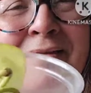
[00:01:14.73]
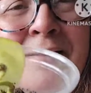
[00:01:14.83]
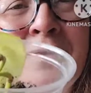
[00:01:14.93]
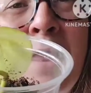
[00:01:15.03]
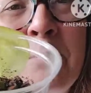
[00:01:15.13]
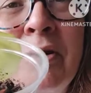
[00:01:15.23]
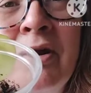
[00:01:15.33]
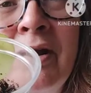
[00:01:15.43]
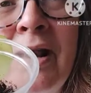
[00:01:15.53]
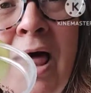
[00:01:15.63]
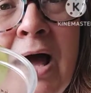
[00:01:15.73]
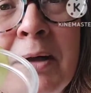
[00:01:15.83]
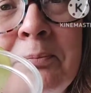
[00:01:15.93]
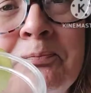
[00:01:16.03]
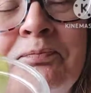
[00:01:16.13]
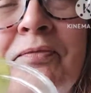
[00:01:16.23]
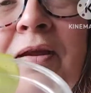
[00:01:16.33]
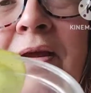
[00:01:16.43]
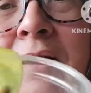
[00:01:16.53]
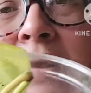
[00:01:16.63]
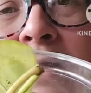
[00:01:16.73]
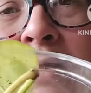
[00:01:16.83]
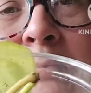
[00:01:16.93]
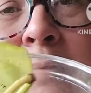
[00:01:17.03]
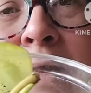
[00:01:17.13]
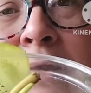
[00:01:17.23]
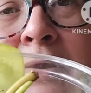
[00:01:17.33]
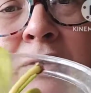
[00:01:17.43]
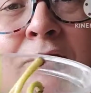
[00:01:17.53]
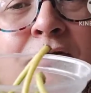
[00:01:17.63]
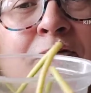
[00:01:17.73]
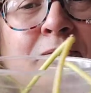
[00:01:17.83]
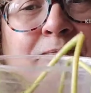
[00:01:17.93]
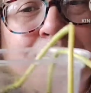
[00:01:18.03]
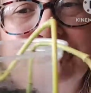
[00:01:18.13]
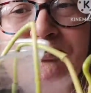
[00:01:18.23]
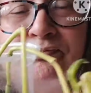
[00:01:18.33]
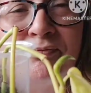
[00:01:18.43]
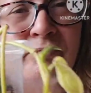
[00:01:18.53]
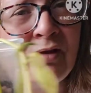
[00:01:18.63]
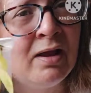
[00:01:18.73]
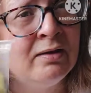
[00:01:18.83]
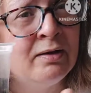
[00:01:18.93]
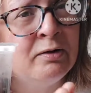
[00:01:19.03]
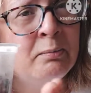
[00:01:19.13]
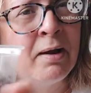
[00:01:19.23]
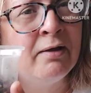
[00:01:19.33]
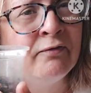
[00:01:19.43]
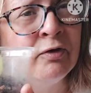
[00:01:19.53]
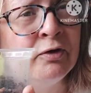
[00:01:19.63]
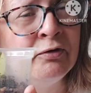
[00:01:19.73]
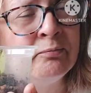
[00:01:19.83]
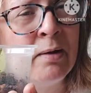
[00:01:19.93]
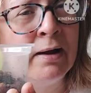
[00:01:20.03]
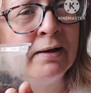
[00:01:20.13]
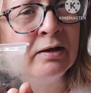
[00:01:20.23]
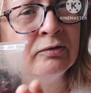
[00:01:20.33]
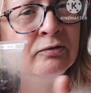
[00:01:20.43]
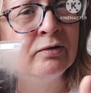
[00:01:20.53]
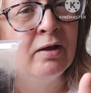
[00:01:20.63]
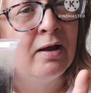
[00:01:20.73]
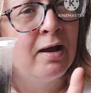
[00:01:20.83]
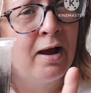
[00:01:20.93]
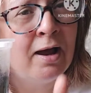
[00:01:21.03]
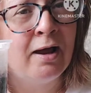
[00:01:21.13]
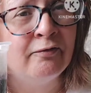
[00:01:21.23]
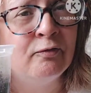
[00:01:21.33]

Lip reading: the lemon and lime Micans. Now you might have heard of Micans. I have